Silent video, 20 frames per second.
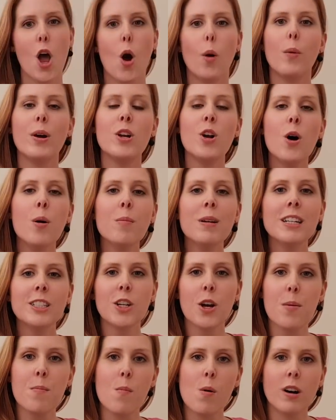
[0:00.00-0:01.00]
We normally
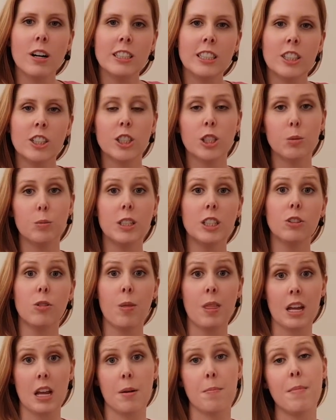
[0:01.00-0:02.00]
don't monitor a switch from
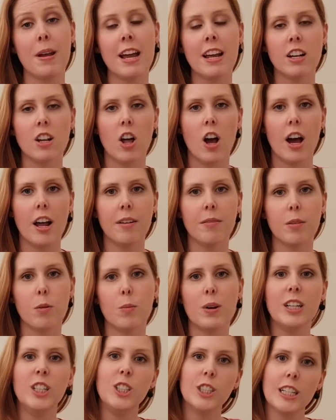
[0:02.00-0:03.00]
the command line.
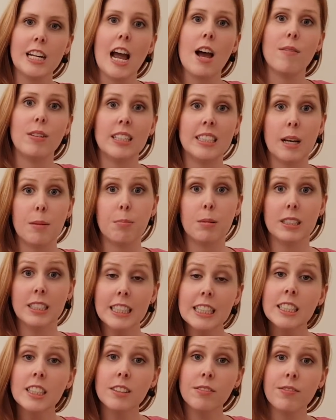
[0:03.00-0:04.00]
We usually have a separate
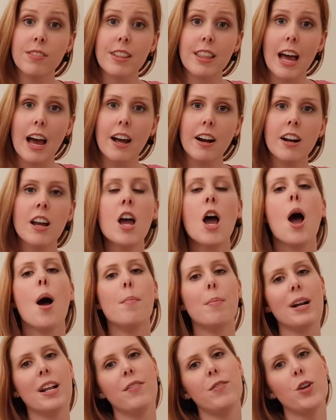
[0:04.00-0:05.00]
system for that.
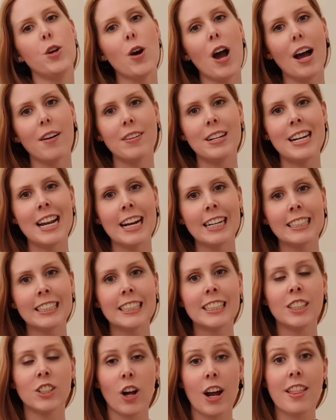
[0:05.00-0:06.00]
But if you have a
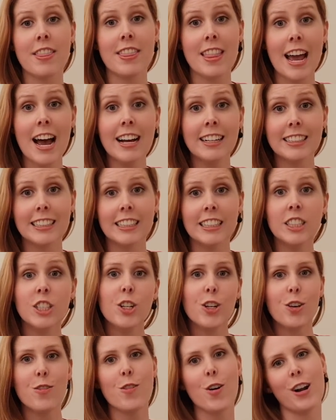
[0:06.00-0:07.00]
Nexus 9000,
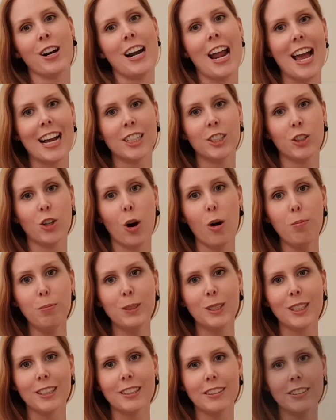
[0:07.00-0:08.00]
you've got an extra
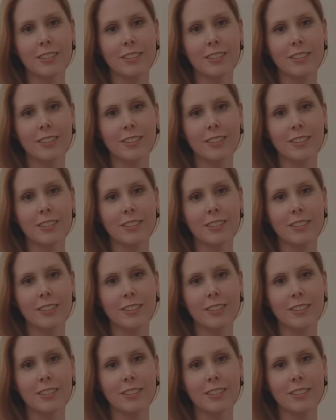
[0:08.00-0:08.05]
option.